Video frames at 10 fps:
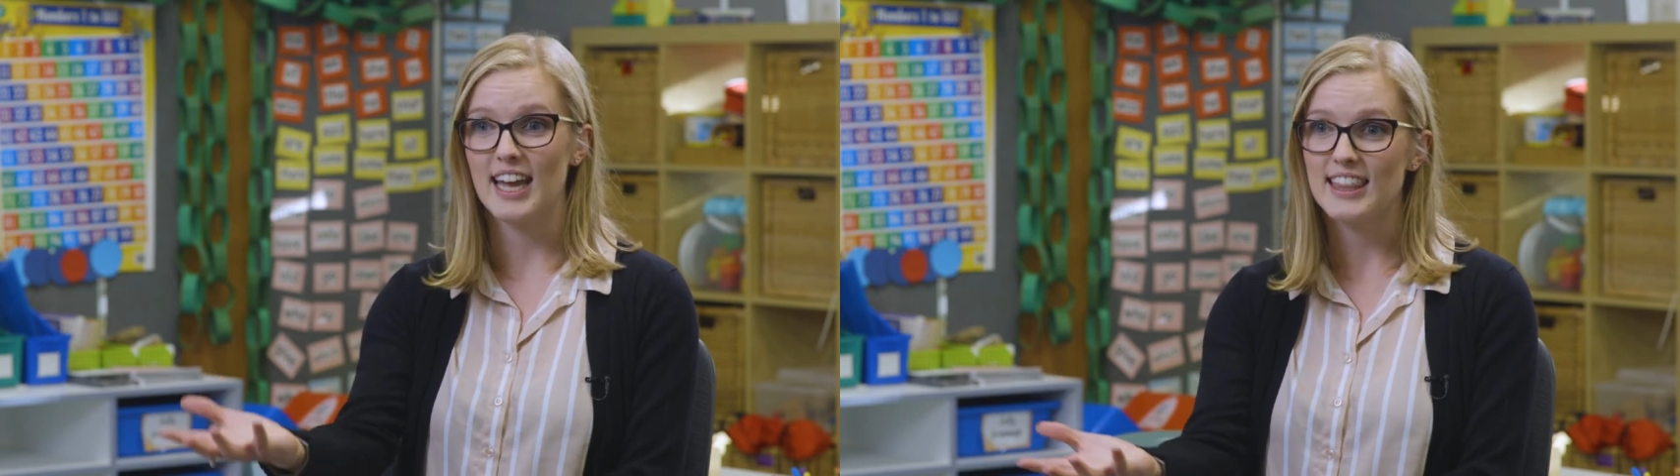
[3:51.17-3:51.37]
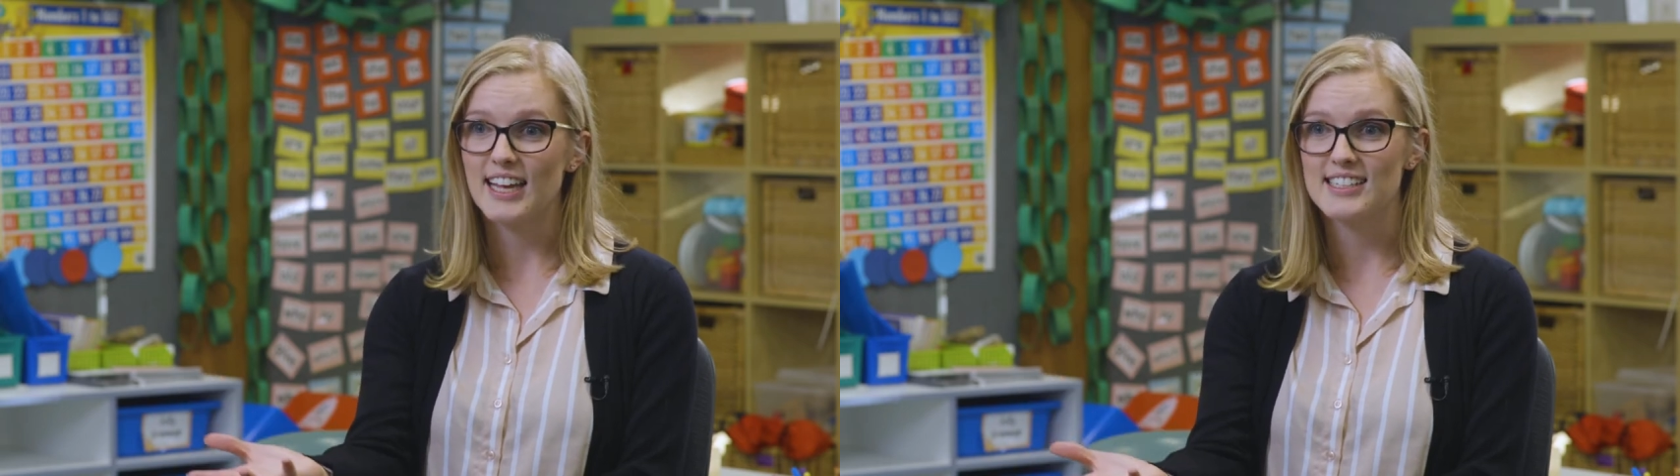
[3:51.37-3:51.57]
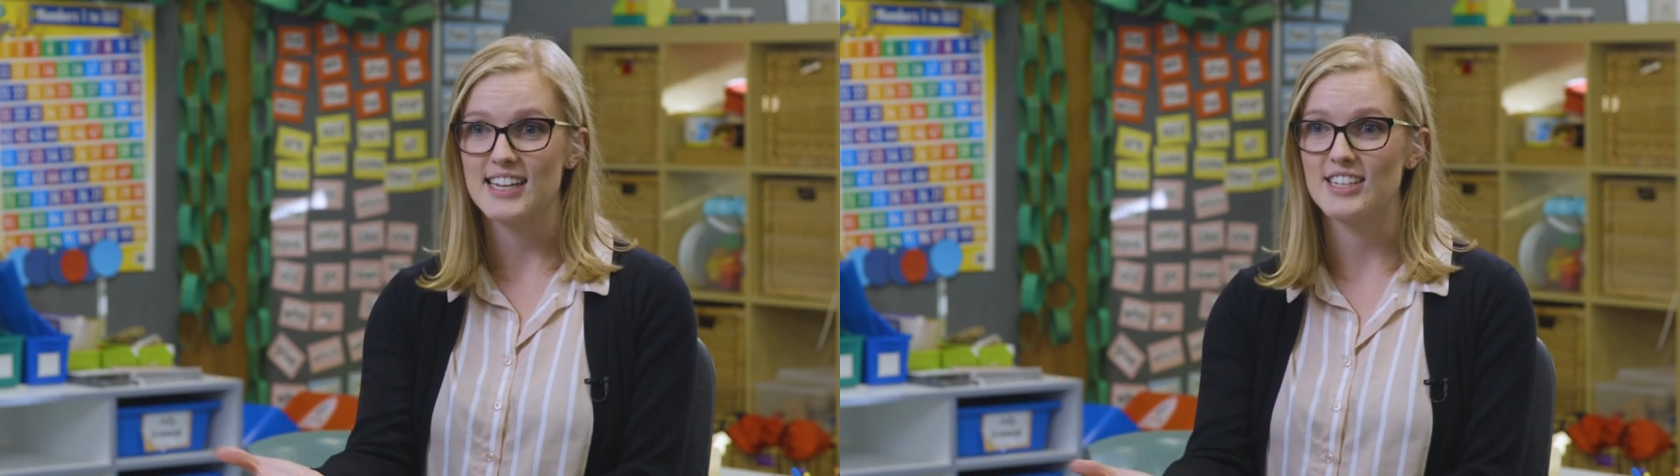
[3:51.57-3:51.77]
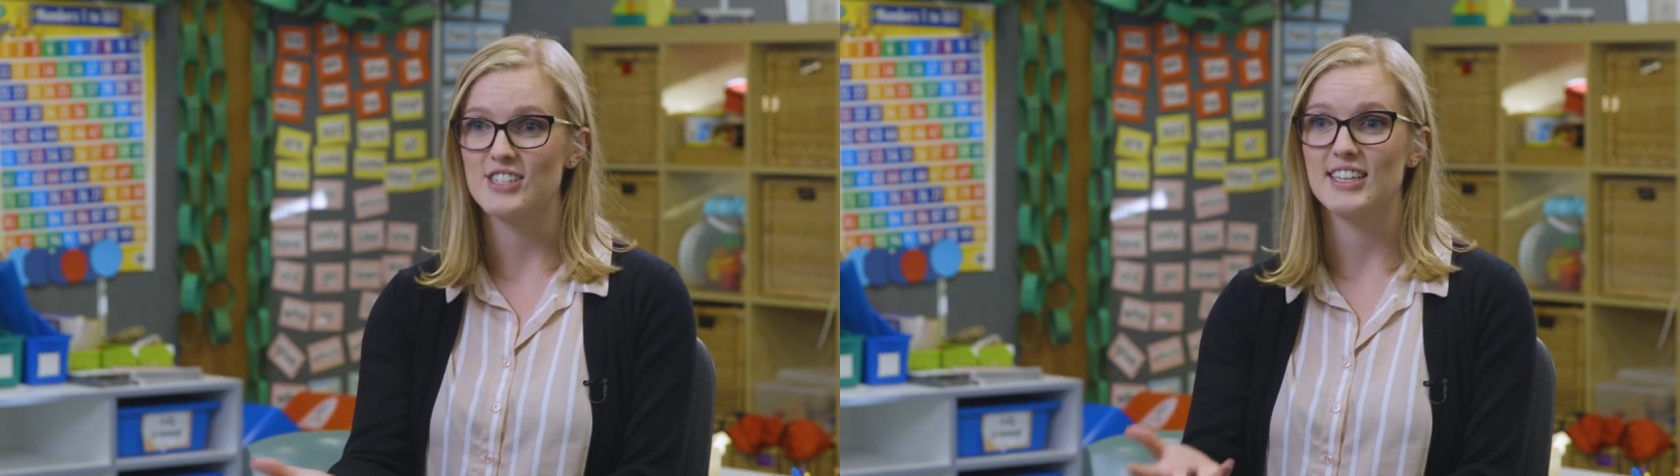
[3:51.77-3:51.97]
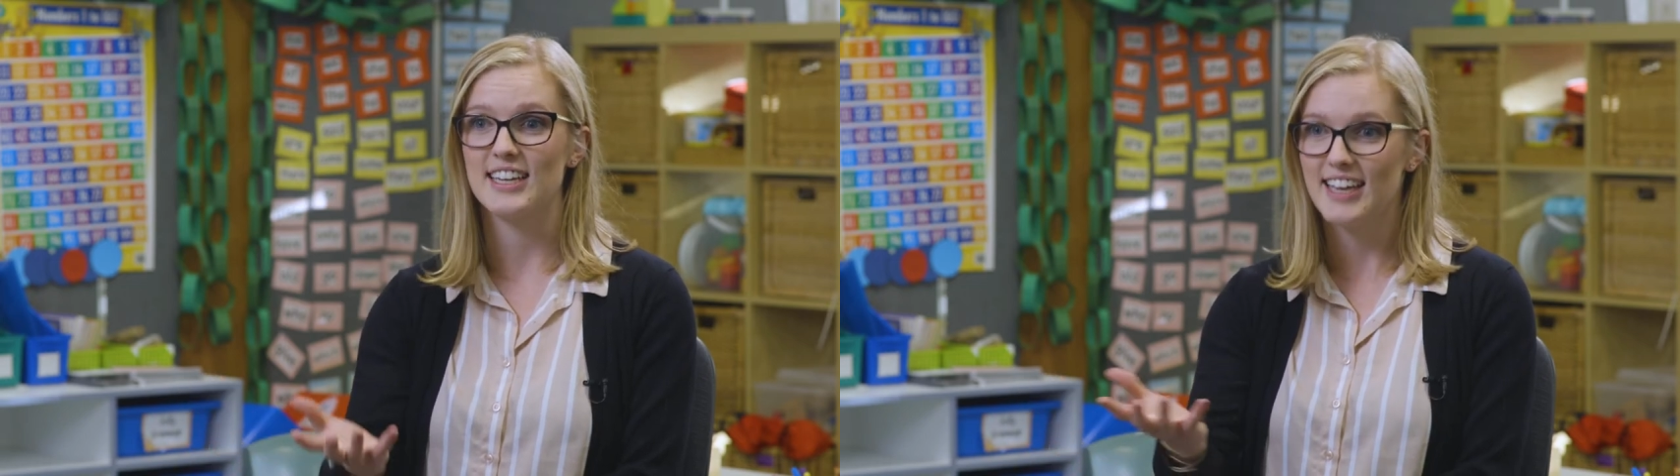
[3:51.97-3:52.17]
get that
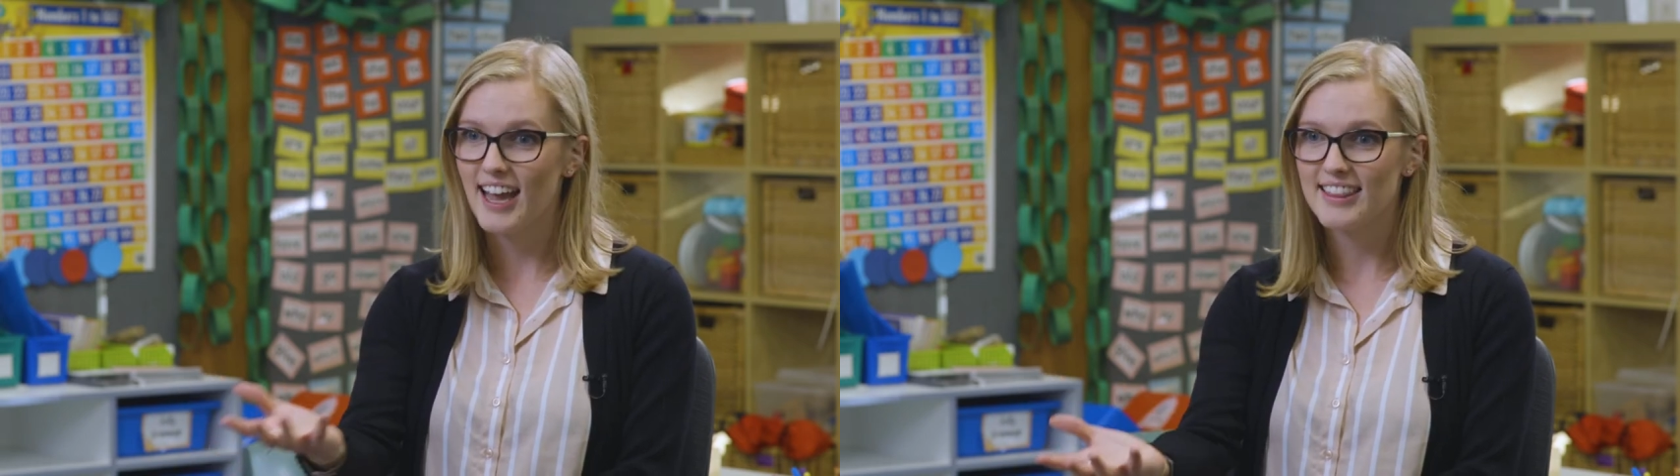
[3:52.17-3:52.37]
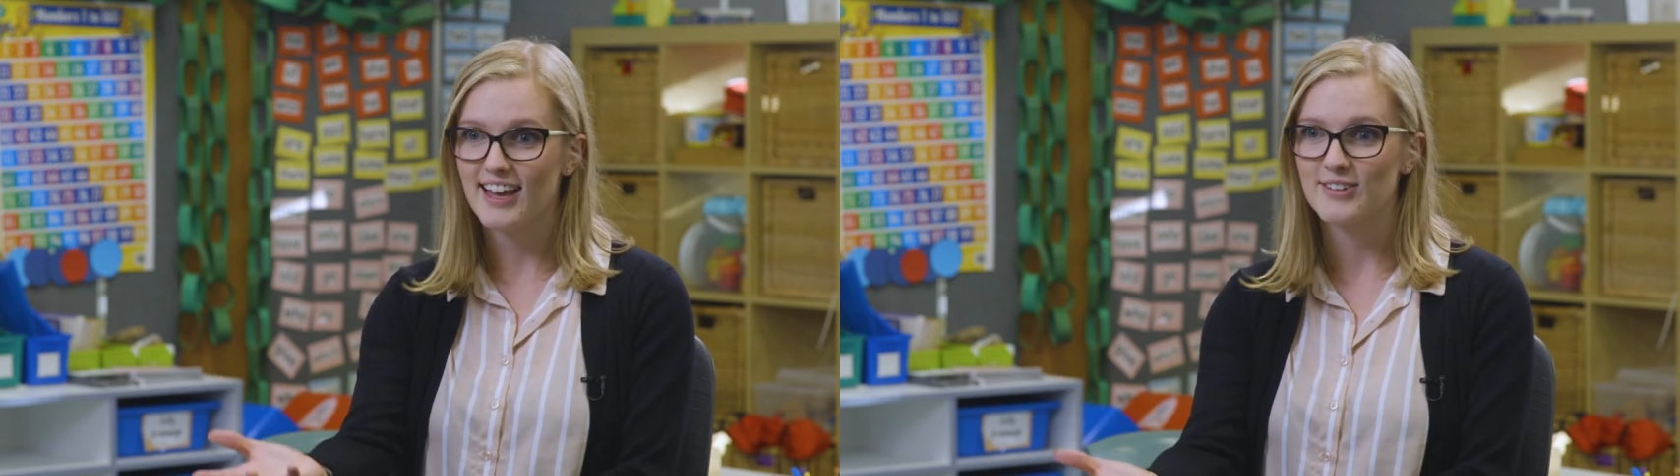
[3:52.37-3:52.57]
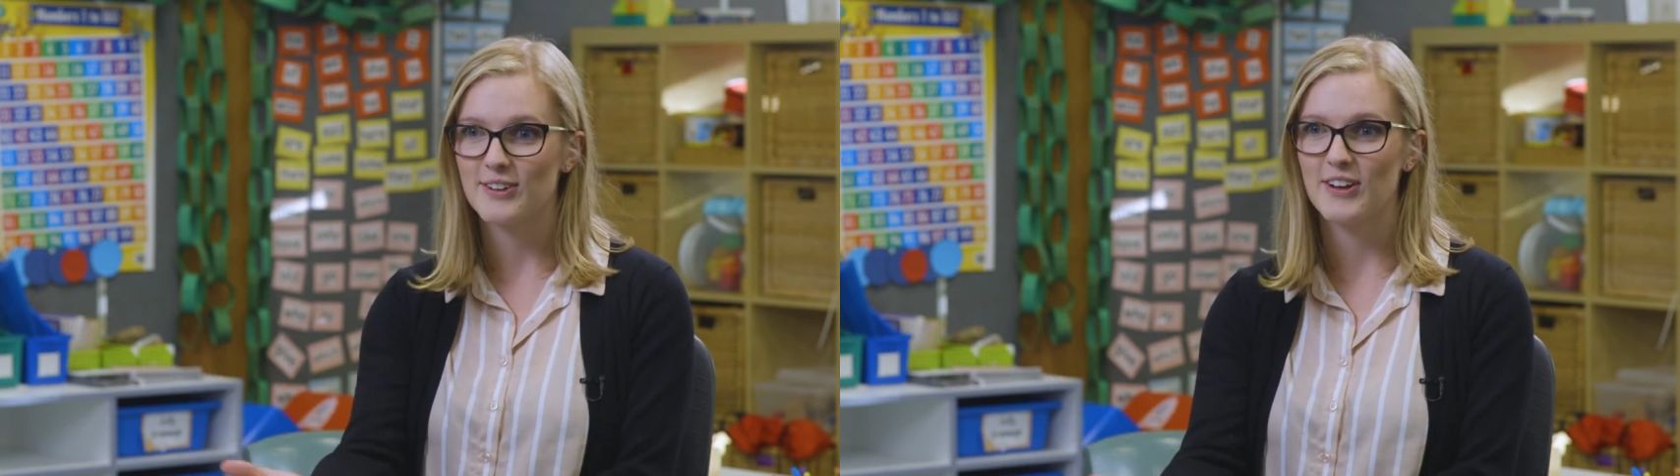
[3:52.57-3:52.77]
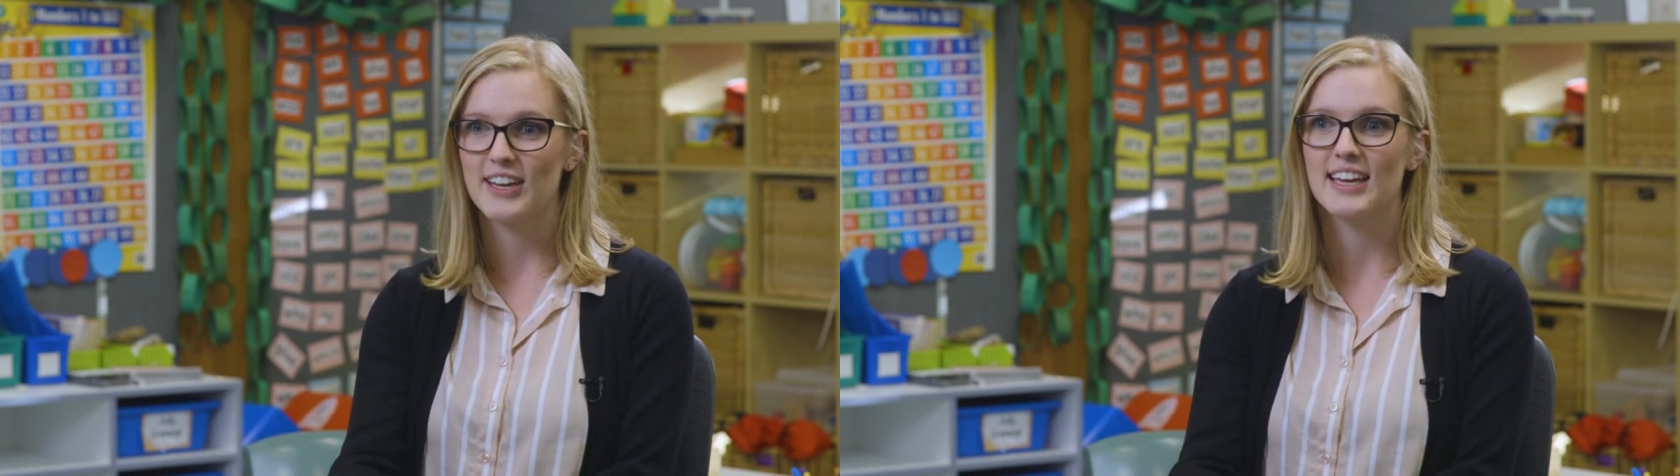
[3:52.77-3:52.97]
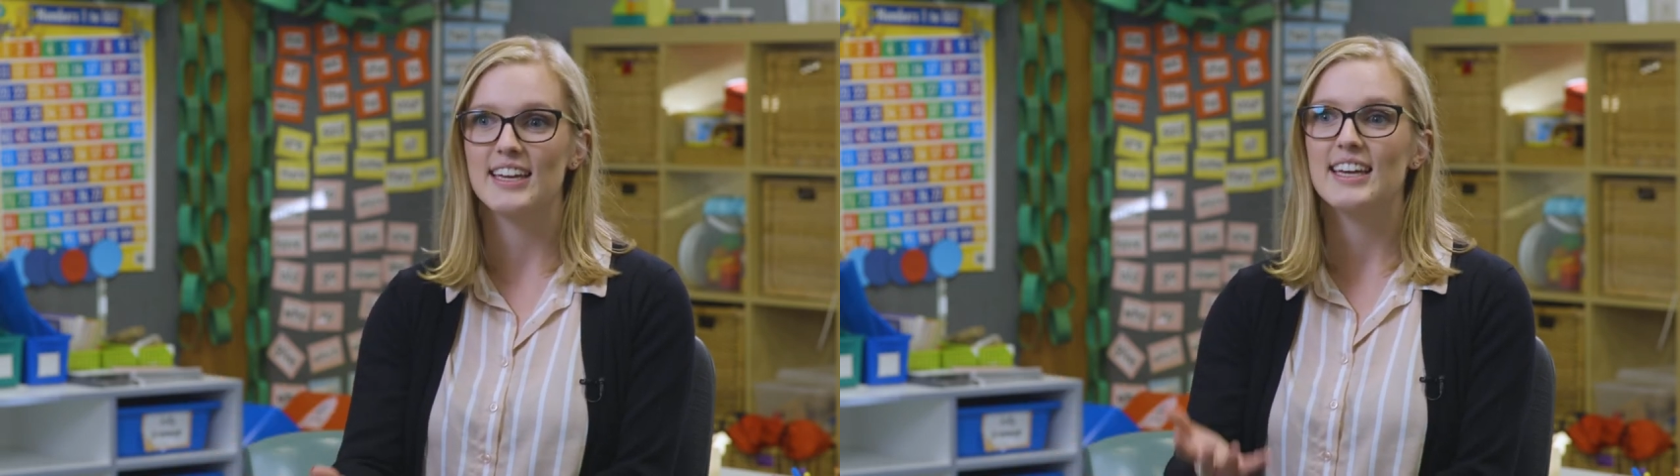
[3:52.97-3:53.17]
teaching, get that
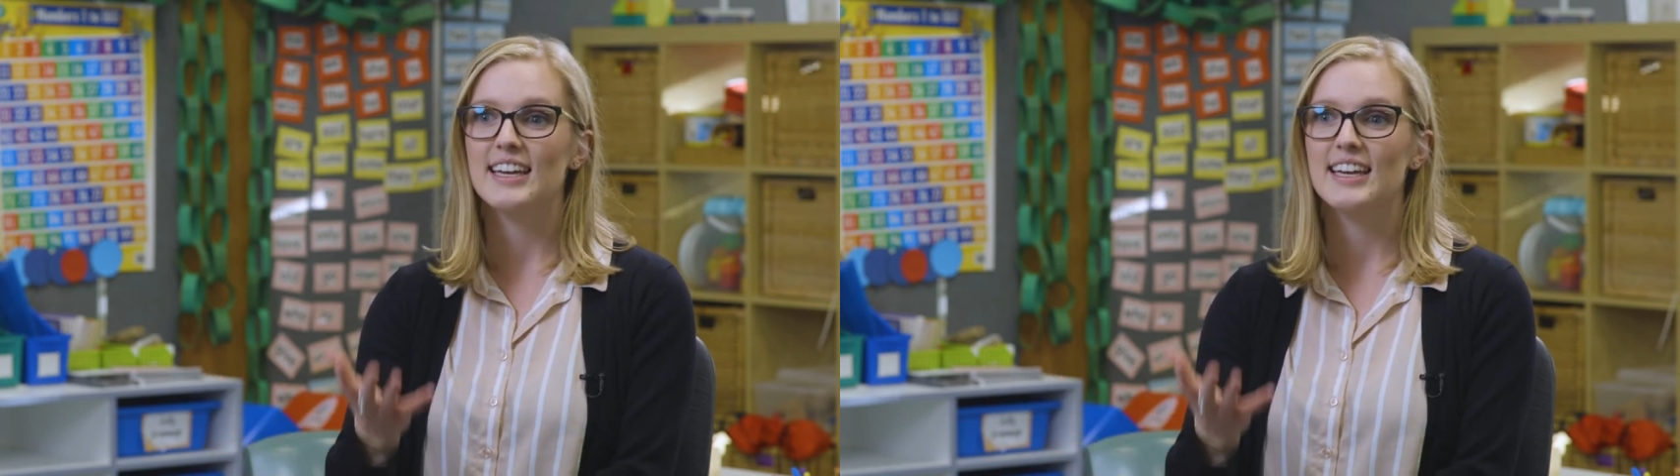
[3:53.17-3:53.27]
learning,